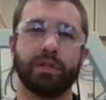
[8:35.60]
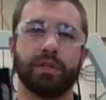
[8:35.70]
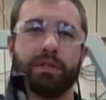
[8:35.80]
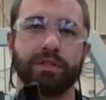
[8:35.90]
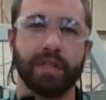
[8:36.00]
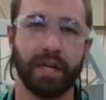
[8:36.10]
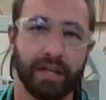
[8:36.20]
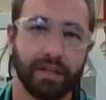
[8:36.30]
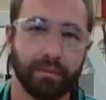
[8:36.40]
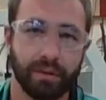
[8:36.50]
or
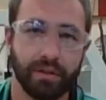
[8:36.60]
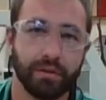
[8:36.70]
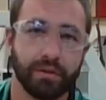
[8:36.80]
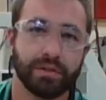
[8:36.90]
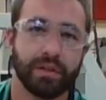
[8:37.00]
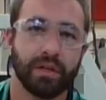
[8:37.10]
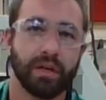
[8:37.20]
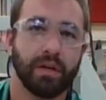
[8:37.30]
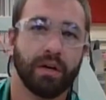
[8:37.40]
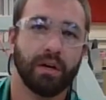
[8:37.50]
designed to be used
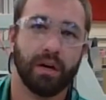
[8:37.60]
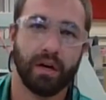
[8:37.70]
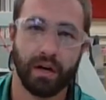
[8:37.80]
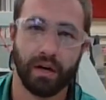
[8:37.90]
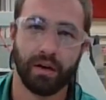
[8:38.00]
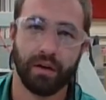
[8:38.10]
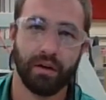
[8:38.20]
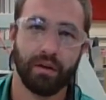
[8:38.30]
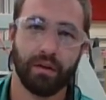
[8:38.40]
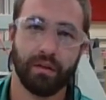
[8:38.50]
on
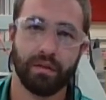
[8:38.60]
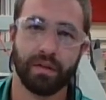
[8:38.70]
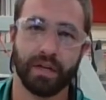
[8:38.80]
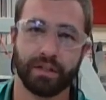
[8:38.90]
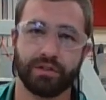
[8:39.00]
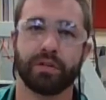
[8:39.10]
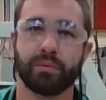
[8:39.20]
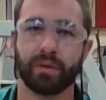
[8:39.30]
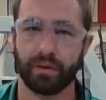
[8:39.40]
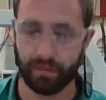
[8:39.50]
the edge of the
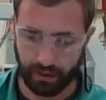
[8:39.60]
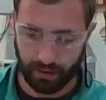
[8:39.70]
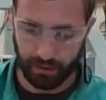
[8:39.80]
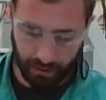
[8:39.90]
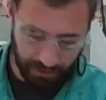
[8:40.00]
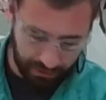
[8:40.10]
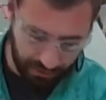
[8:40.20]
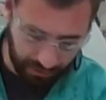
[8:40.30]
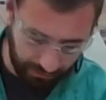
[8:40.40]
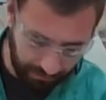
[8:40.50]
wheel.
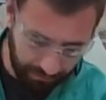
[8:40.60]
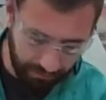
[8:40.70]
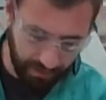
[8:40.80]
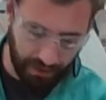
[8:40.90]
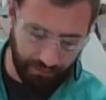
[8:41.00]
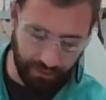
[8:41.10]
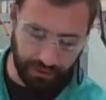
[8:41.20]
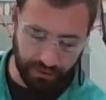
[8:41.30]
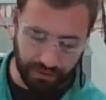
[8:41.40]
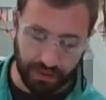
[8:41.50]
So if you're
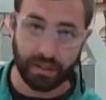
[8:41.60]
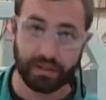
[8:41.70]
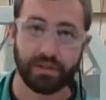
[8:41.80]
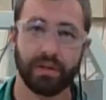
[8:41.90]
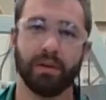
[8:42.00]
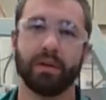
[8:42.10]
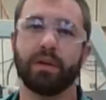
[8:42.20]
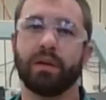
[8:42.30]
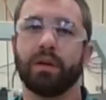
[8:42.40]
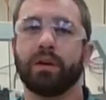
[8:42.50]
using this,
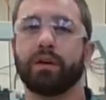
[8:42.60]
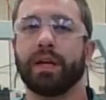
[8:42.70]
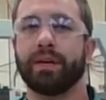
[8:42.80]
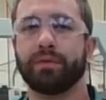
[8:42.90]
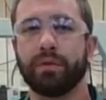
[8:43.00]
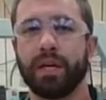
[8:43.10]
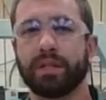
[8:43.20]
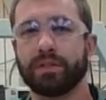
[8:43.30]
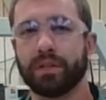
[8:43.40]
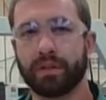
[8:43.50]
you're going to have 2
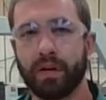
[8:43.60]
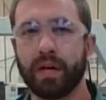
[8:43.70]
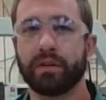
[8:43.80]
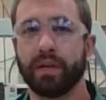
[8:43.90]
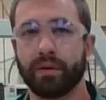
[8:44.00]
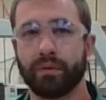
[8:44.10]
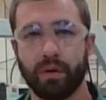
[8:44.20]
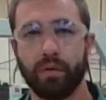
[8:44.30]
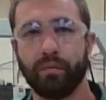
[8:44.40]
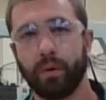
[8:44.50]
hands on the grinder, like with
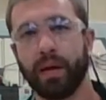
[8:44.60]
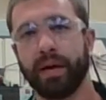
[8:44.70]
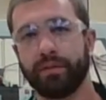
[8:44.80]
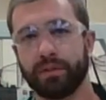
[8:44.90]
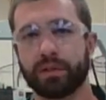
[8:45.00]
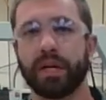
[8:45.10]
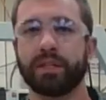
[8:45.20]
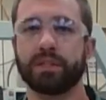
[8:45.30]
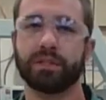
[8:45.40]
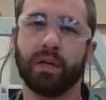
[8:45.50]
all 4.5-inch
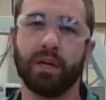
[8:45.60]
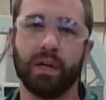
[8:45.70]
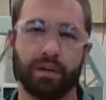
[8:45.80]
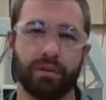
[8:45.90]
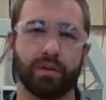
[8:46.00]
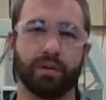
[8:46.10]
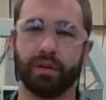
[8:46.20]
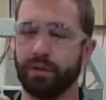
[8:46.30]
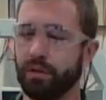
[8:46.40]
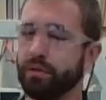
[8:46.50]
grinders, and you're
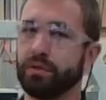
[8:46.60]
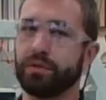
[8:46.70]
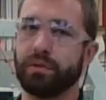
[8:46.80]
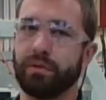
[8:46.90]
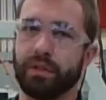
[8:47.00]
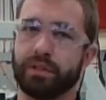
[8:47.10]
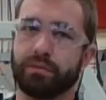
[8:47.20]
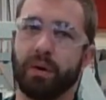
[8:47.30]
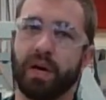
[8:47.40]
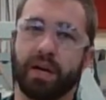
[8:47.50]
going to use this
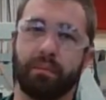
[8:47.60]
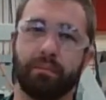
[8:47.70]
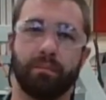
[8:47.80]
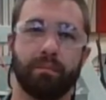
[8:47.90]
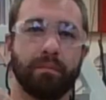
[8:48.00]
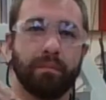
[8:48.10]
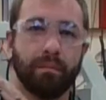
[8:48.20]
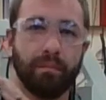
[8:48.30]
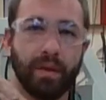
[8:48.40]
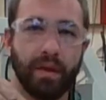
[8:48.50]
bottom
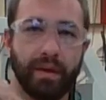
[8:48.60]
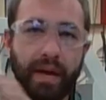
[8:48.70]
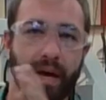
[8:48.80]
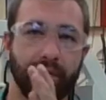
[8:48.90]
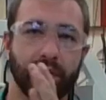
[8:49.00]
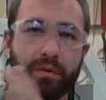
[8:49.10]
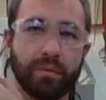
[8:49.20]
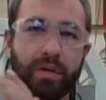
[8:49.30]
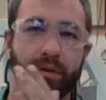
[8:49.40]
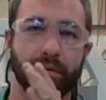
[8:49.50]
half of the
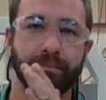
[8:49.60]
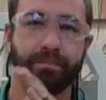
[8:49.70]
wheel